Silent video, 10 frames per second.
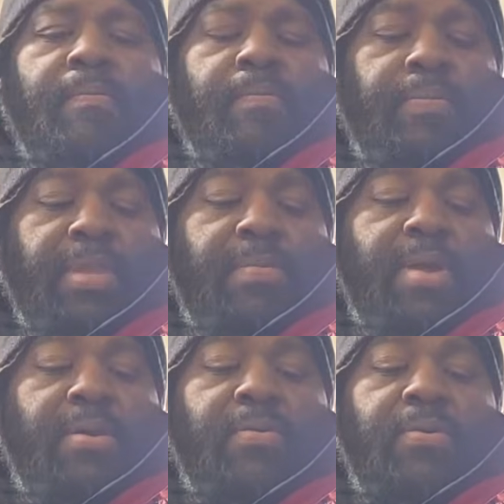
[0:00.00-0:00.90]
I'm
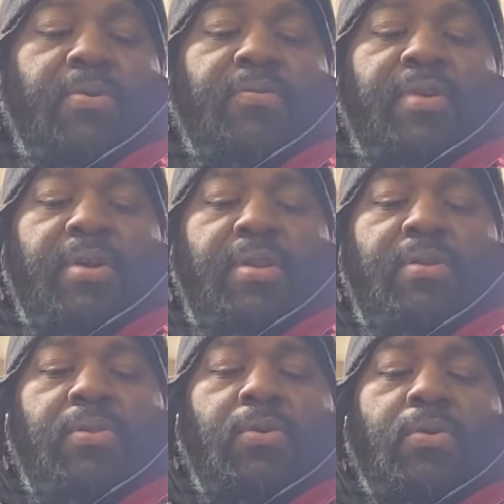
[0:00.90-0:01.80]
not going over any
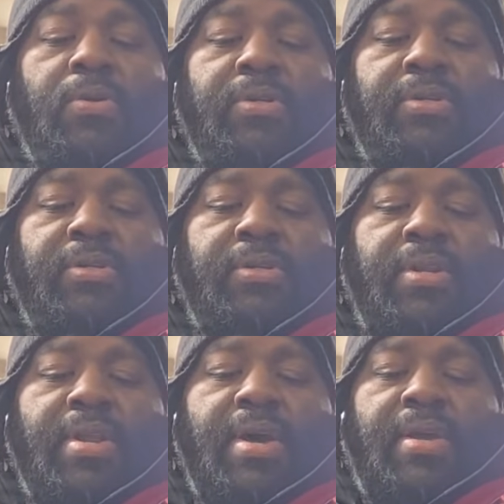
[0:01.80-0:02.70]
lures
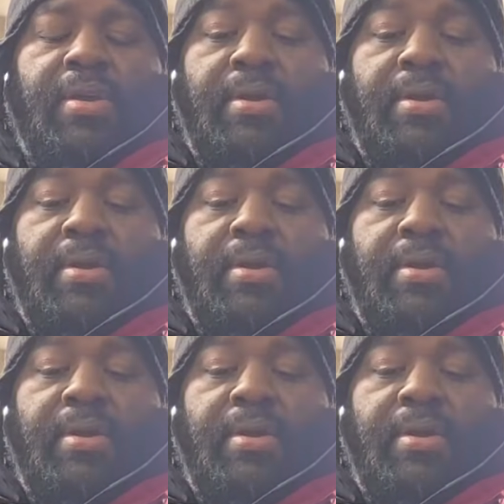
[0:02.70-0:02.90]
tonight.